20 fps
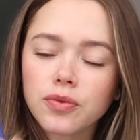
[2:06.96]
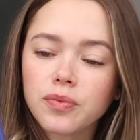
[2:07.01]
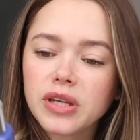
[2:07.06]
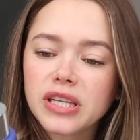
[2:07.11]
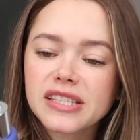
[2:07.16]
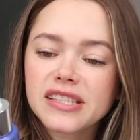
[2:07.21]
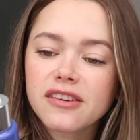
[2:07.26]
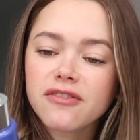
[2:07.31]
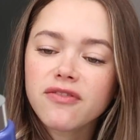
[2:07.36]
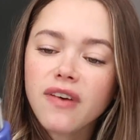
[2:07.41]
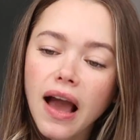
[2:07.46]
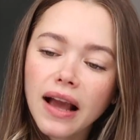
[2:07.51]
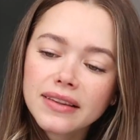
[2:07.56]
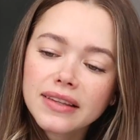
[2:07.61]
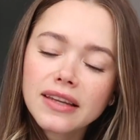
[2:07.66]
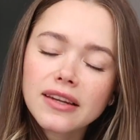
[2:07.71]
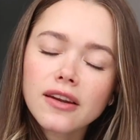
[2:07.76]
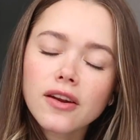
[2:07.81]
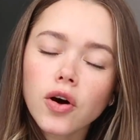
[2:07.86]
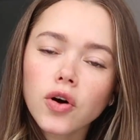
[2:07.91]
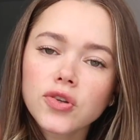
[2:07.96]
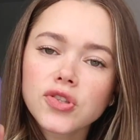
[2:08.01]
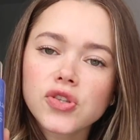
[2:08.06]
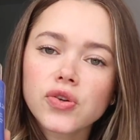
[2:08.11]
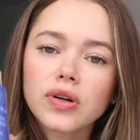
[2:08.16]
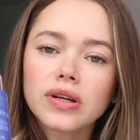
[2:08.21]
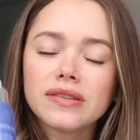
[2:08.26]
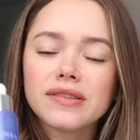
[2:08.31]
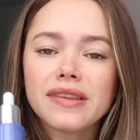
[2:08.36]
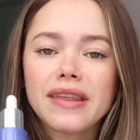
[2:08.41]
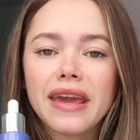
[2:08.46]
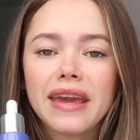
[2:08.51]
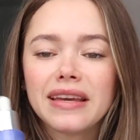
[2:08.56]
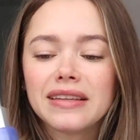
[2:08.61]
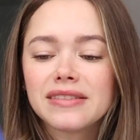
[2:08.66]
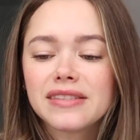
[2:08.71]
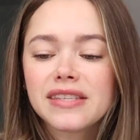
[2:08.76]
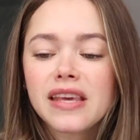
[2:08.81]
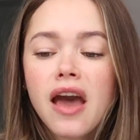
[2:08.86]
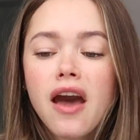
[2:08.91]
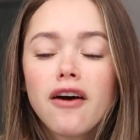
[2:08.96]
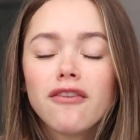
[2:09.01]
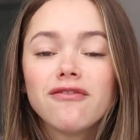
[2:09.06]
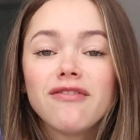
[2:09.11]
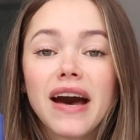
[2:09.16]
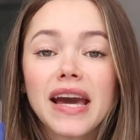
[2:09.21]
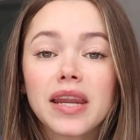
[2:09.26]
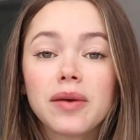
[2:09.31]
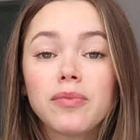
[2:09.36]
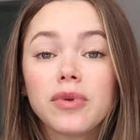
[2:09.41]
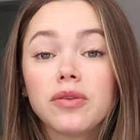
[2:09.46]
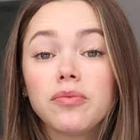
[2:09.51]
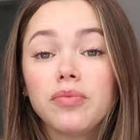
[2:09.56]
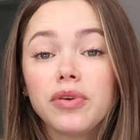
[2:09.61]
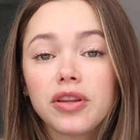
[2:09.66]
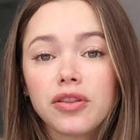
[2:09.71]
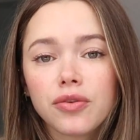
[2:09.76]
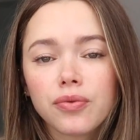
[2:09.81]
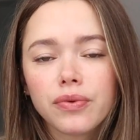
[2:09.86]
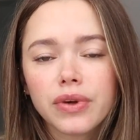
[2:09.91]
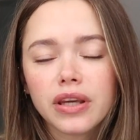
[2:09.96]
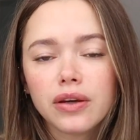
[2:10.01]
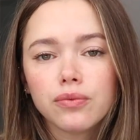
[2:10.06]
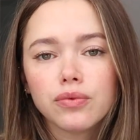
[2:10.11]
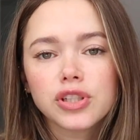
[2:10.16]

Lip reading: to me is the fact that it also contains vitamin B3,